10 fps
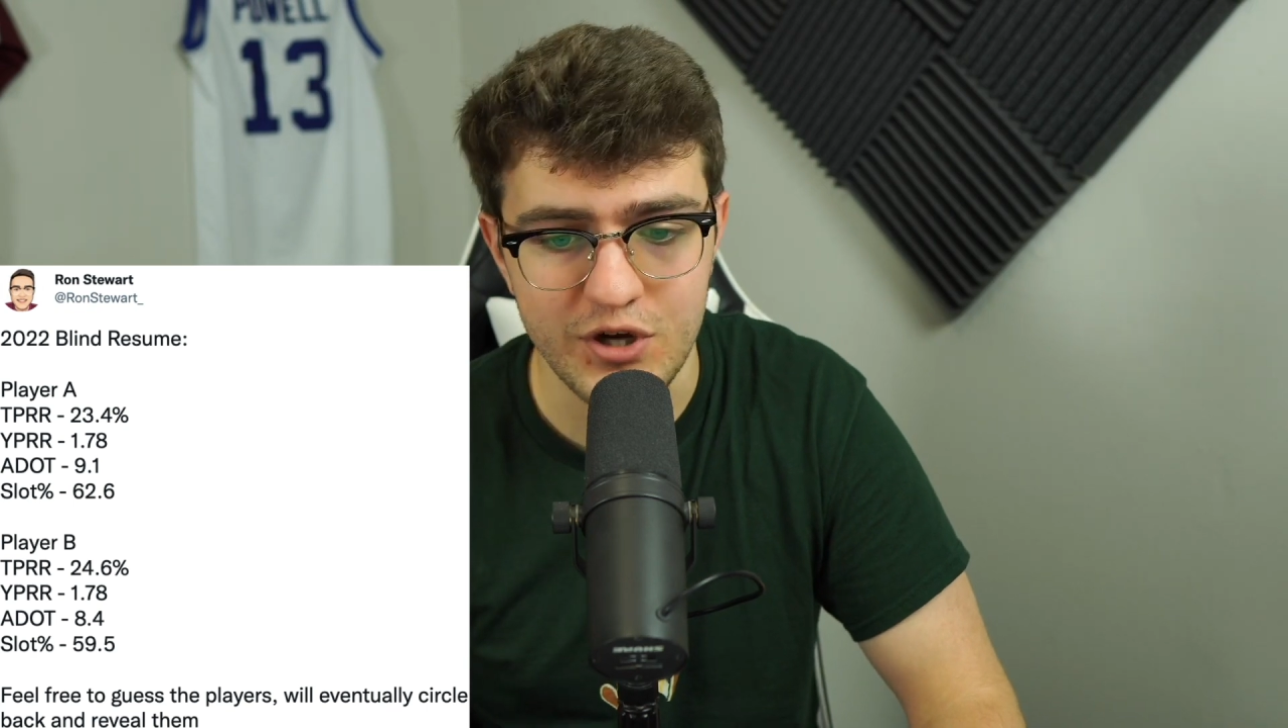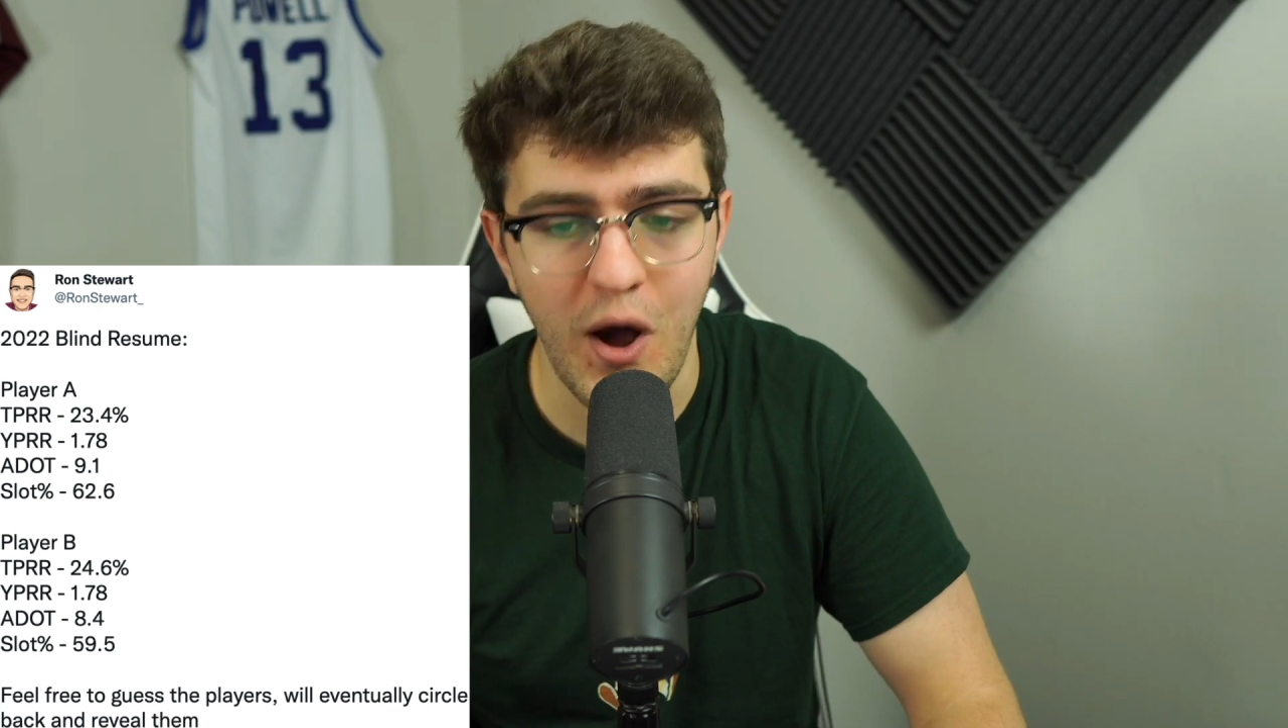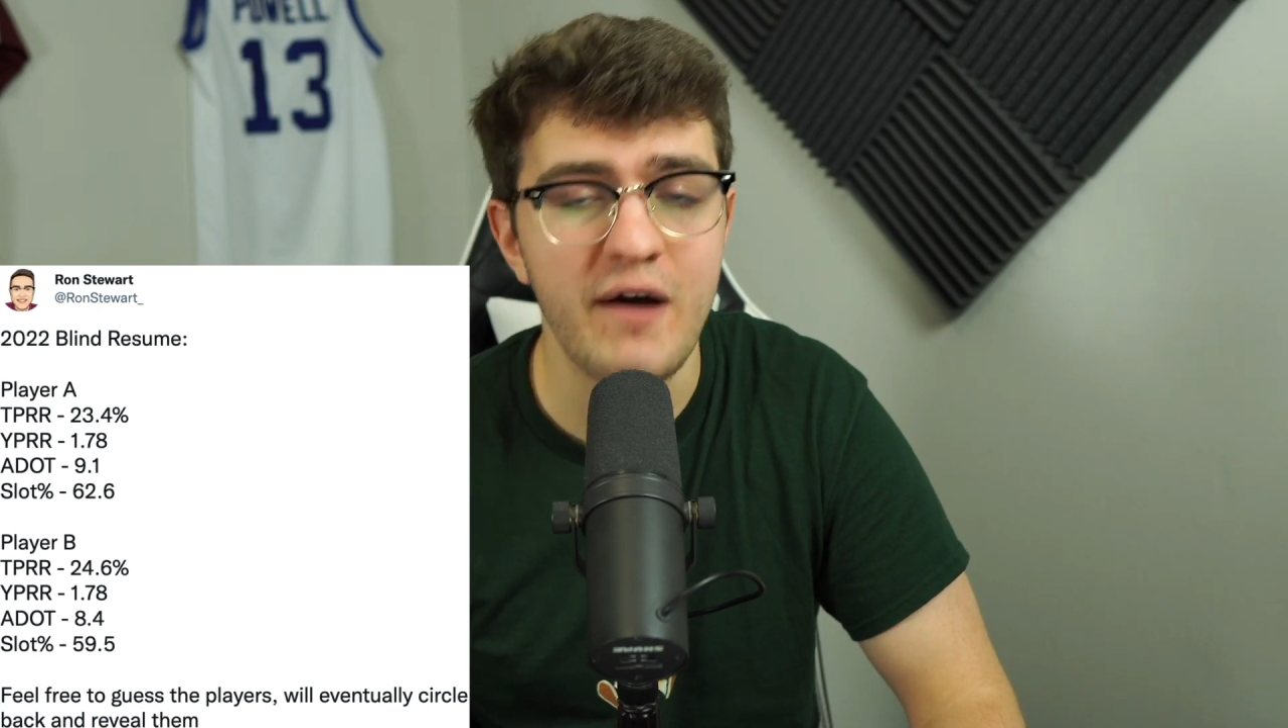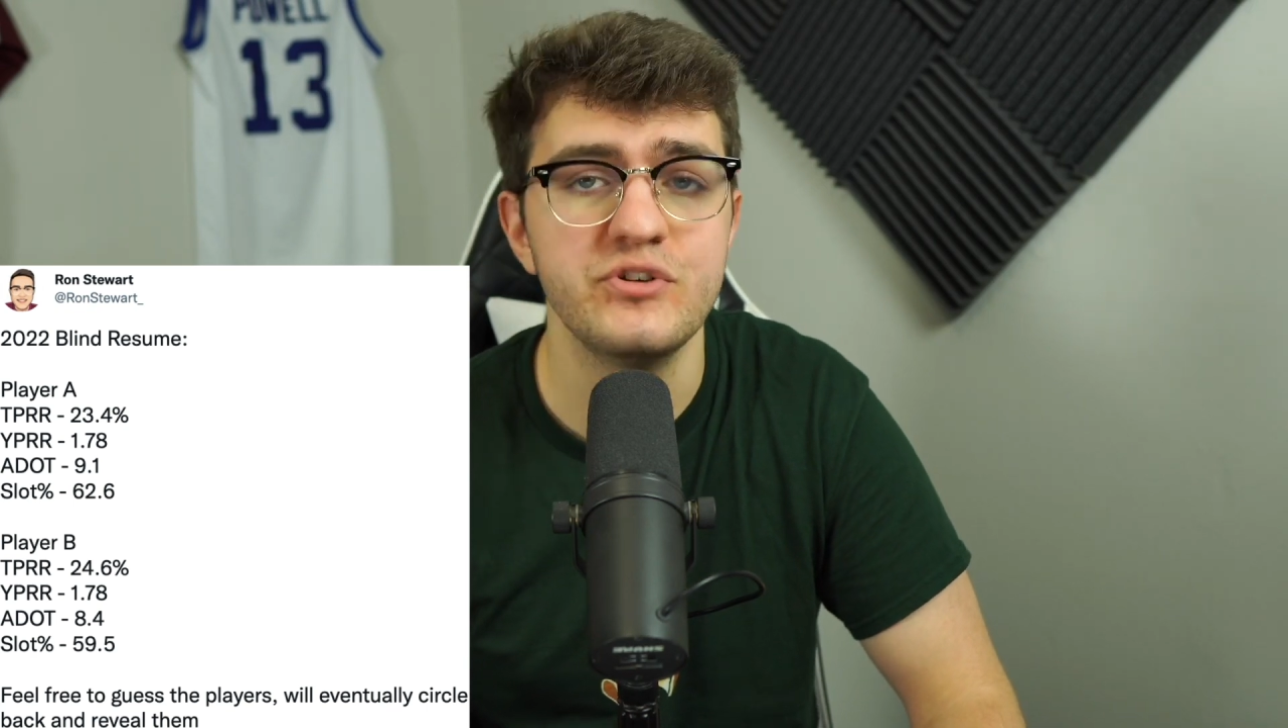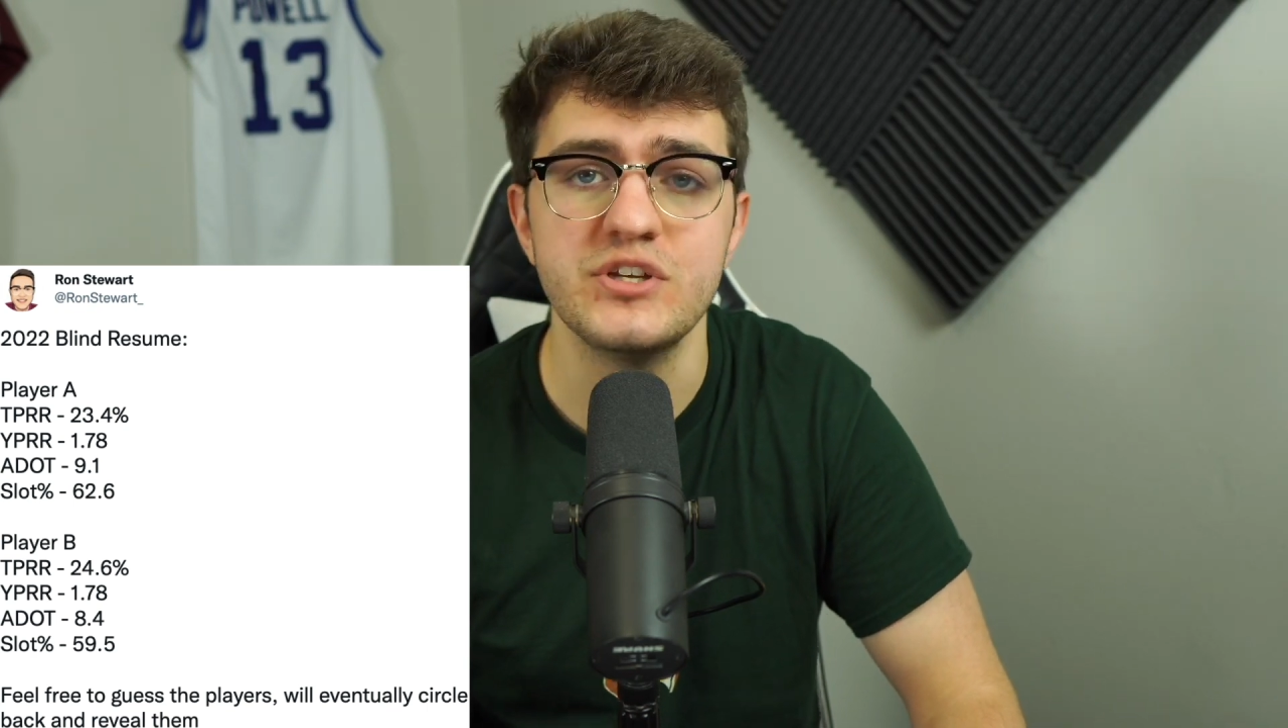Now,
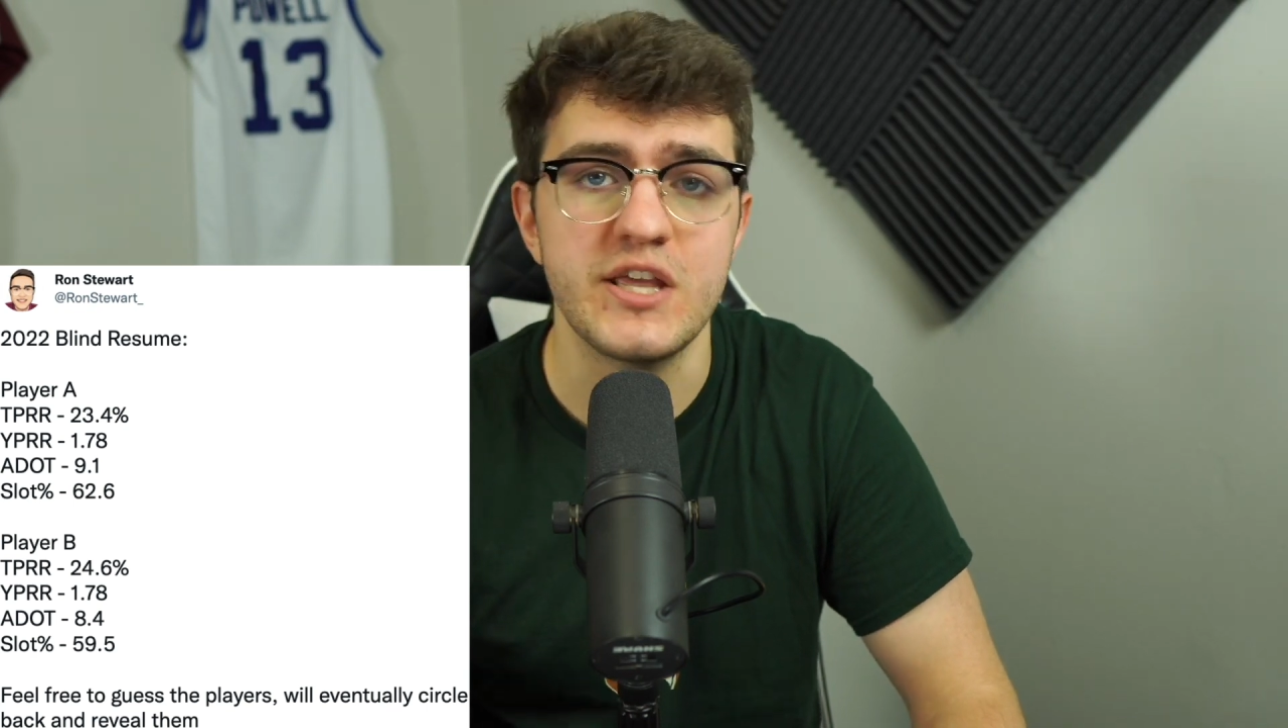obviously,